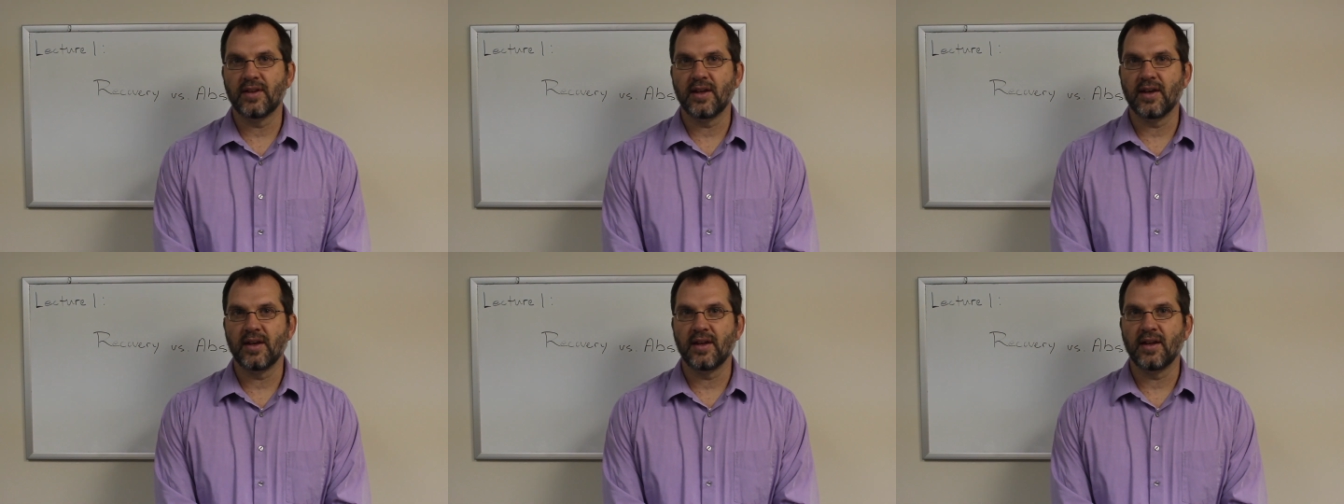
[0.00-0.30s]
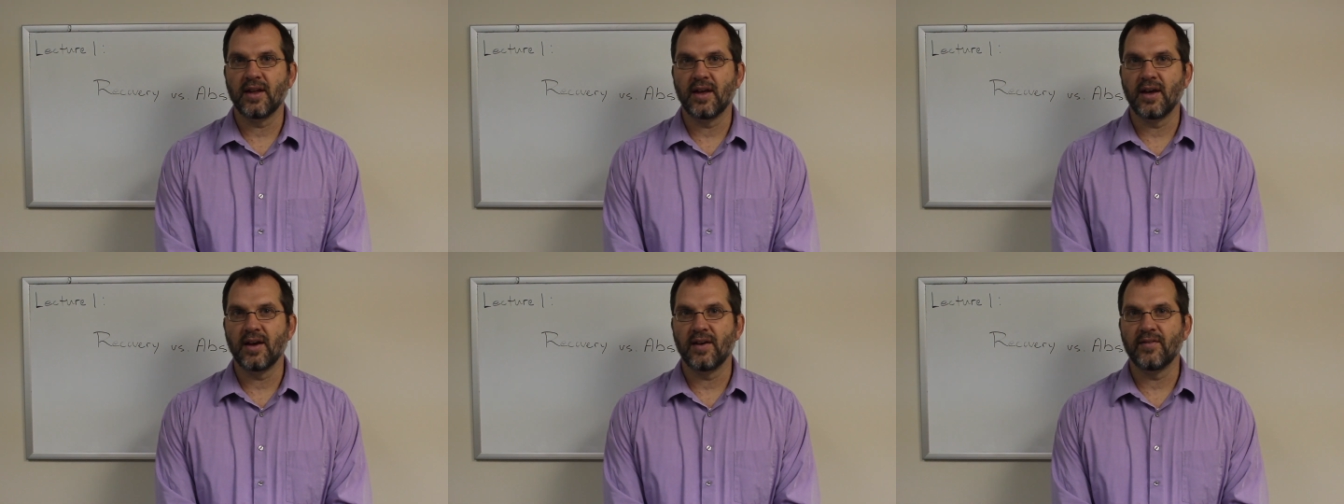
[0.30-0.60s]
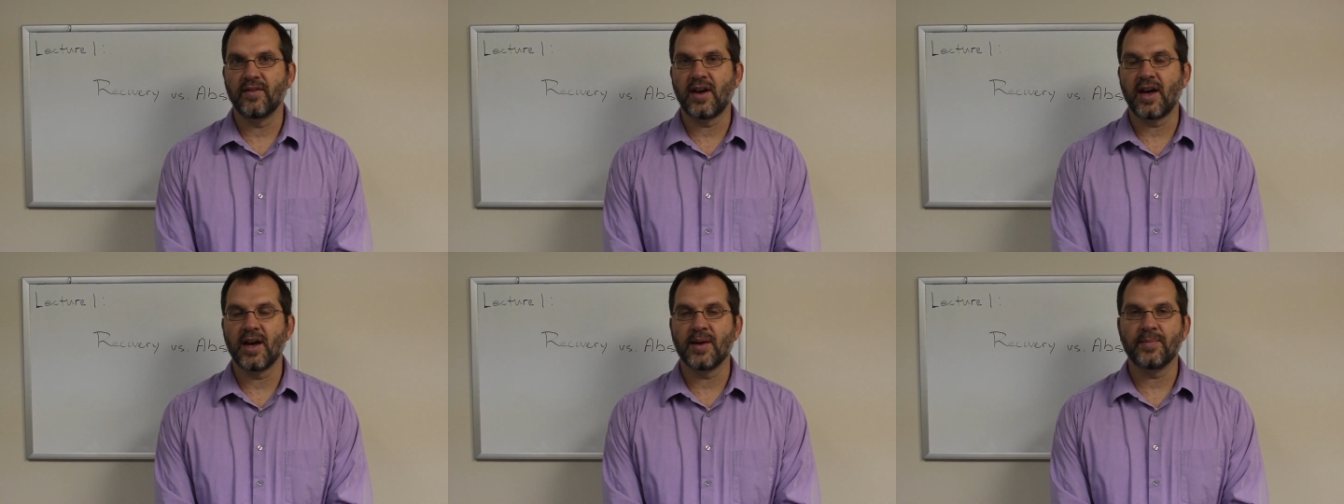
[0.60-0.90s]
that
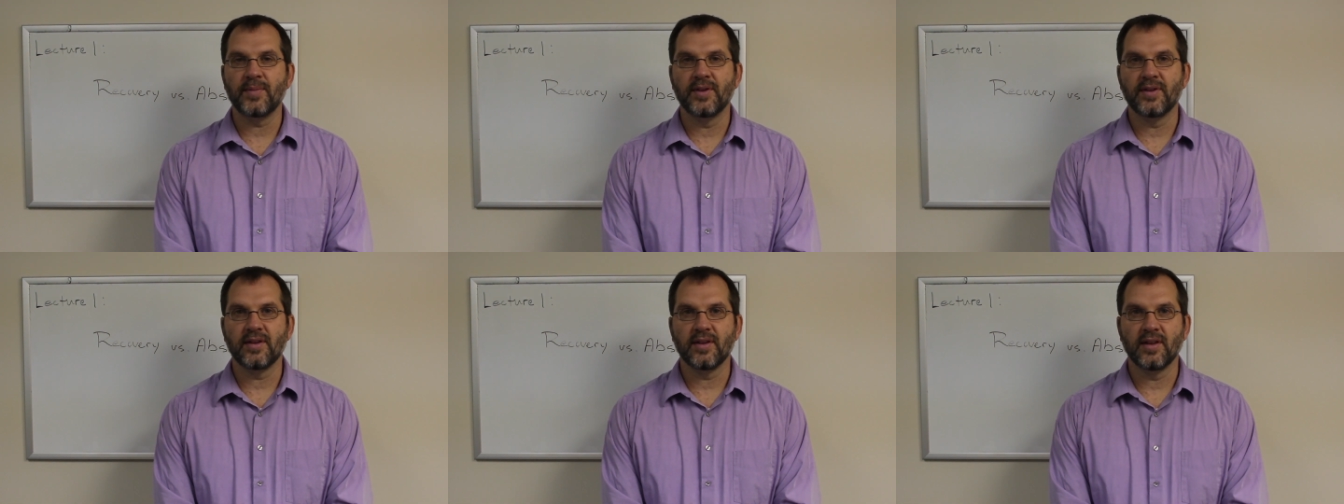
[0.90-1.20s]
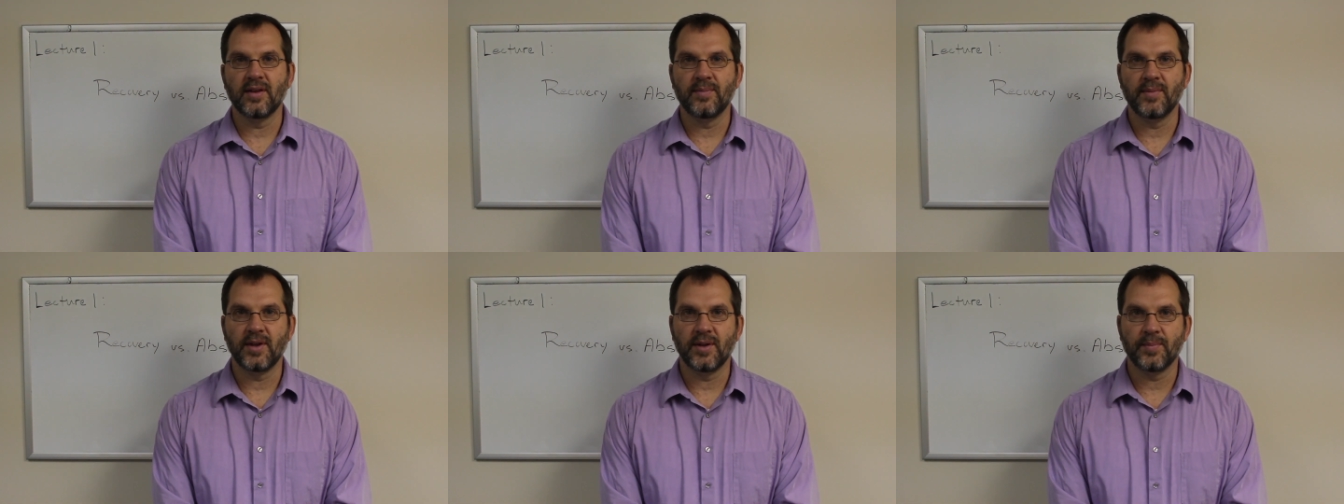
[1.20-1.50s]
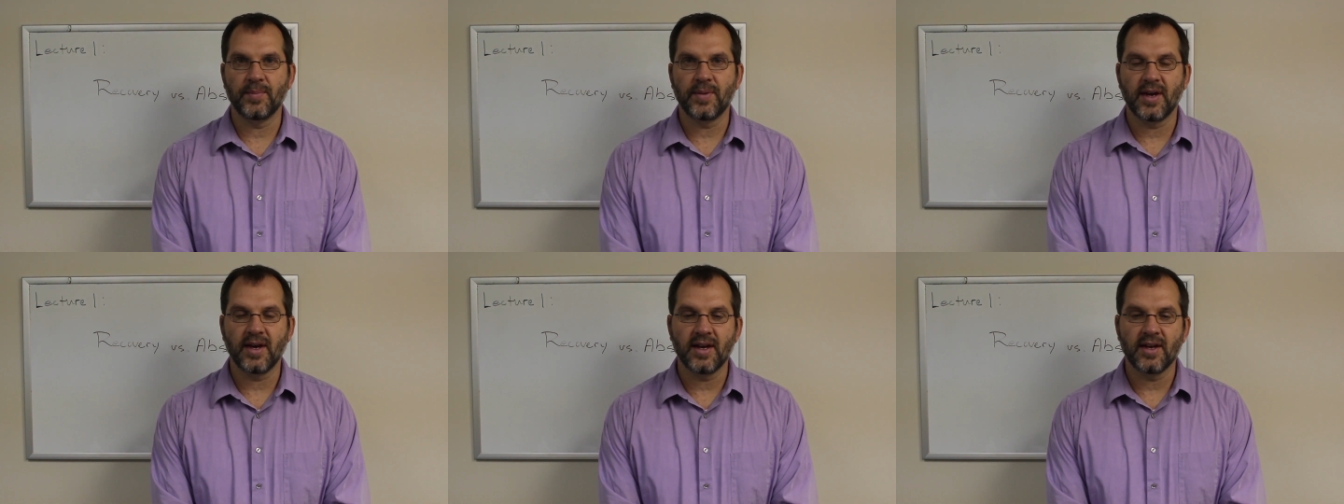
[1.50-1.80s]
have happened to them in
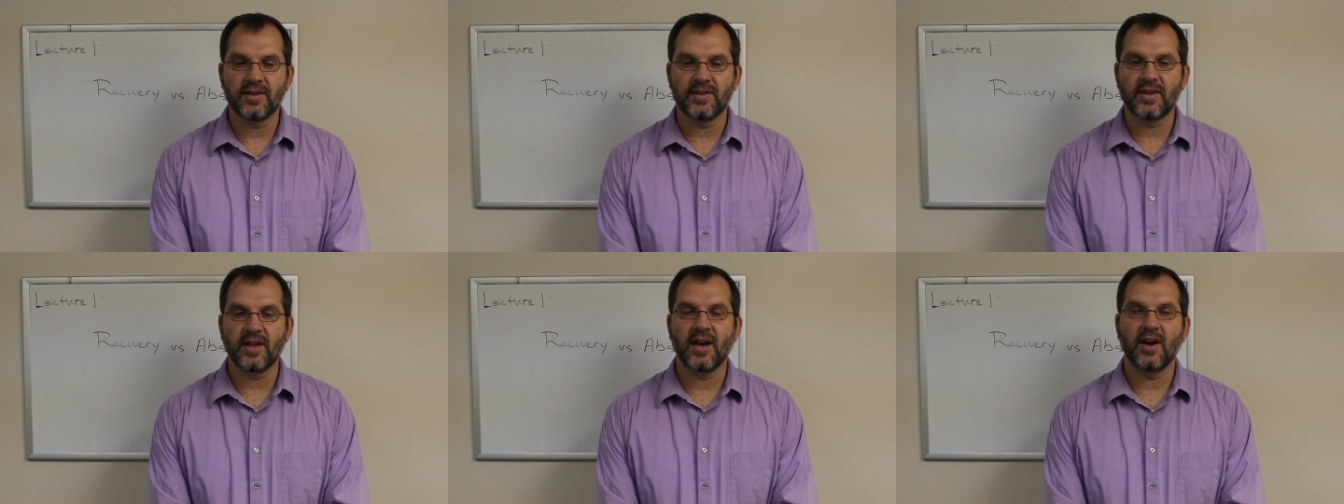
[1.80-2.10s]
the past,